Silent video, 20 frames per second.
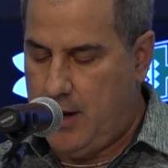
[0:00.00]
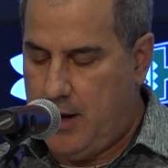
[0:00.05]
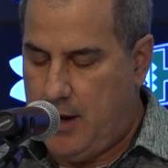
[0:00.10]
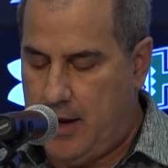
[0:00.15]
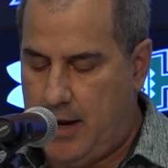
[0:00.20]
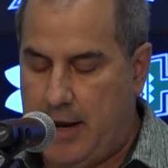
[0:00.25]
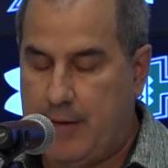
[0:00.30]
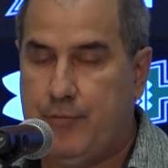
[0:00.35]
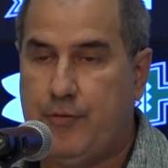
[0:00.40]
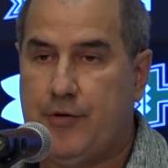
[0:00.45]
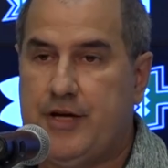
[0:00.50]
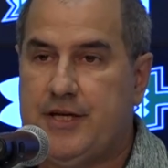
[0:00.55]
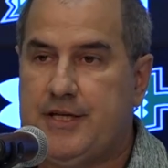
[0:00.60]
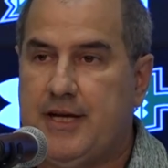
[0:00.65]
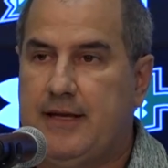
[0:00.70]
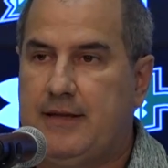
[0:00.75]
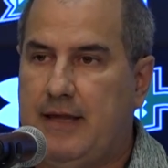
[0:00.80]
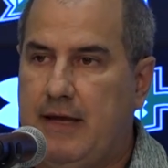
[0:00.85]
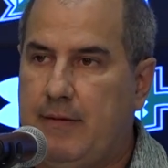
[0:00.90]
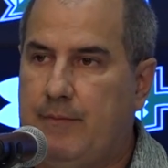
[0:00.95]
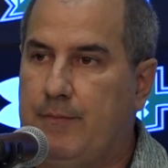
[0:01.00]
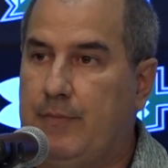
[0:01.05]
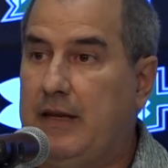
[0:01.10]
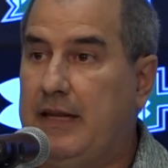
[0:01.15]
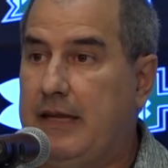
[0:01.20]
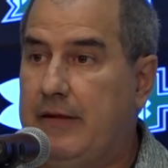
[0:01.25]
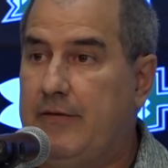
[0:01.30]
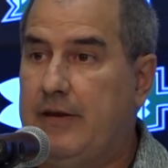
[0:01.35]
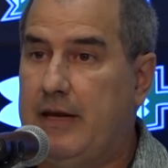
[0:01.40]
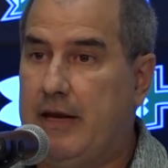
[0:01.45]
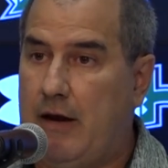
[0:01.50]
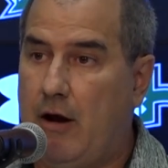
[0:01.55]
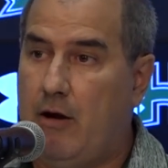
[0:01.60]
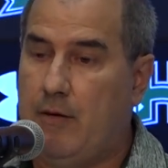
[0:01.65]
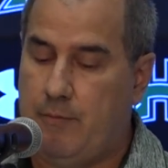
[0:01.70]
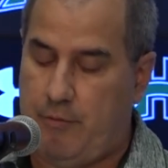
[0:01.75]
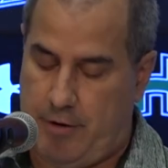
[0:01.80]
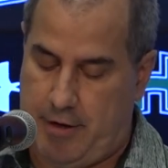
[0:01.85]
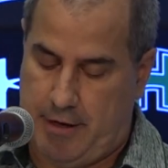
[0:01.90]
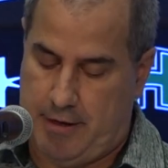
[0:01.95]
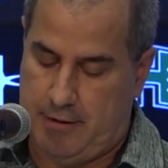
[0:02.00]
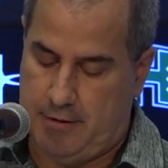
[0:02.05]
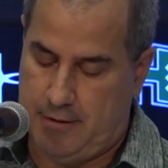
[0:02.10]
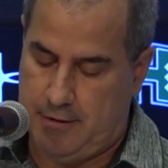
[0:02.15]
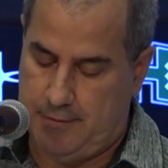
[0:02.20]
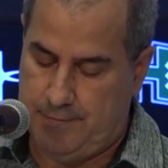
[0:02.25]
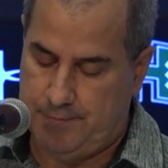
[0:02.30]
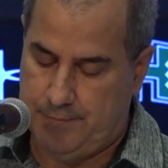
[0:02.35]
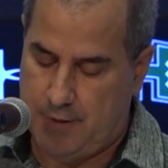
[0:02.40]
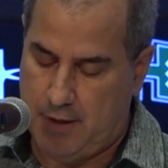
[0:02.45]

Uh, I appreciate them believing in our brand.